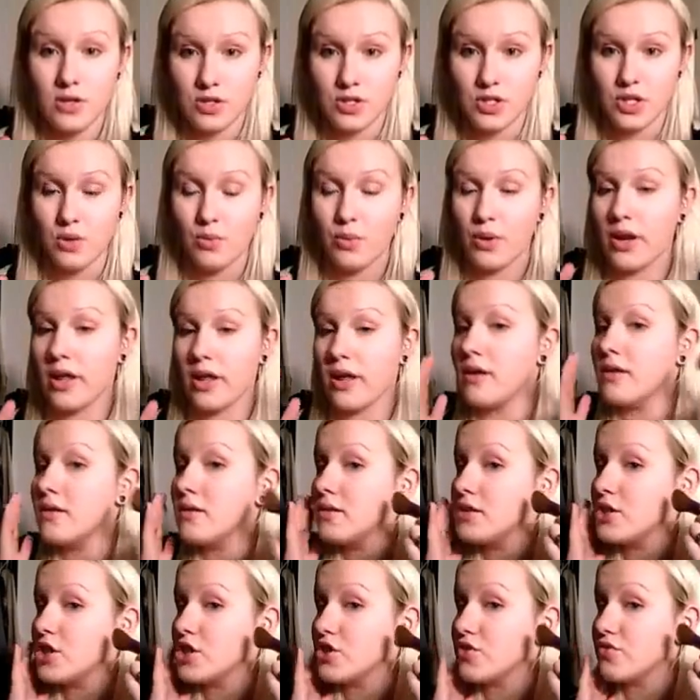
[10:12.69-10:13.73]
So you want to
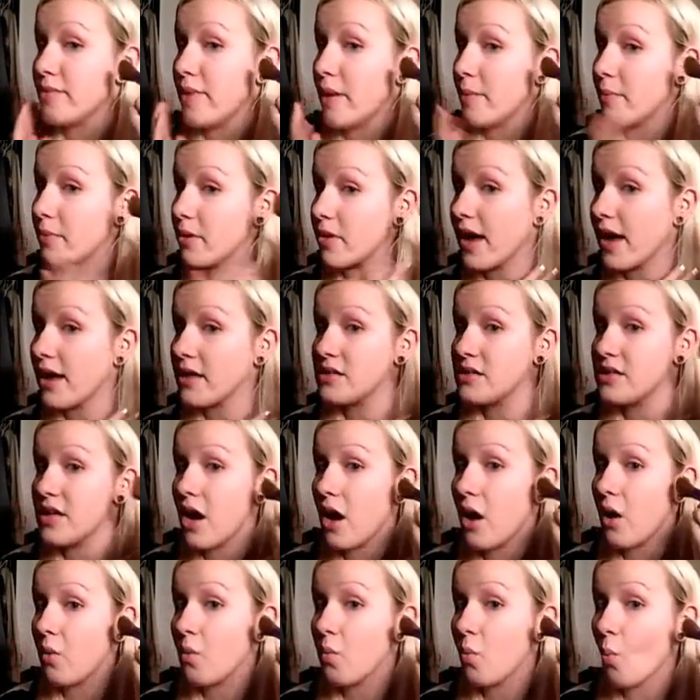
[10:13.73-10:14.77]
just remember that.
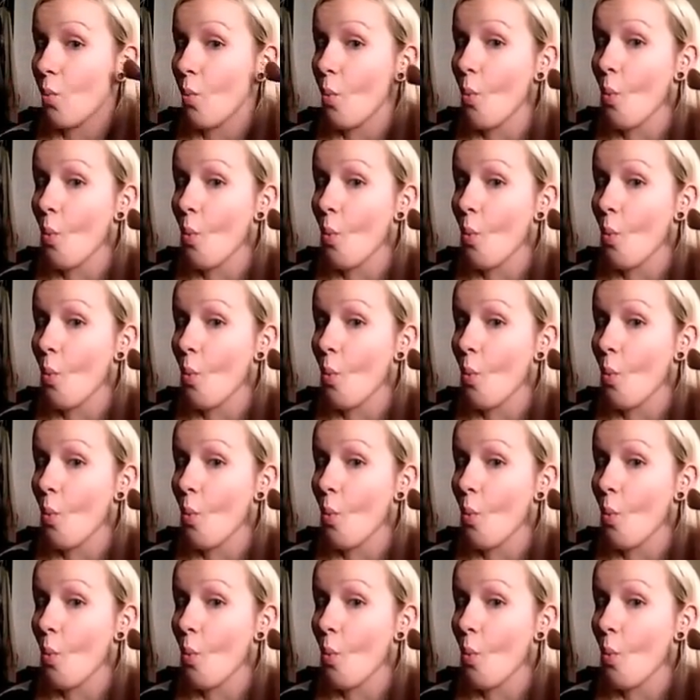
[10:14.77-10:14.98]
So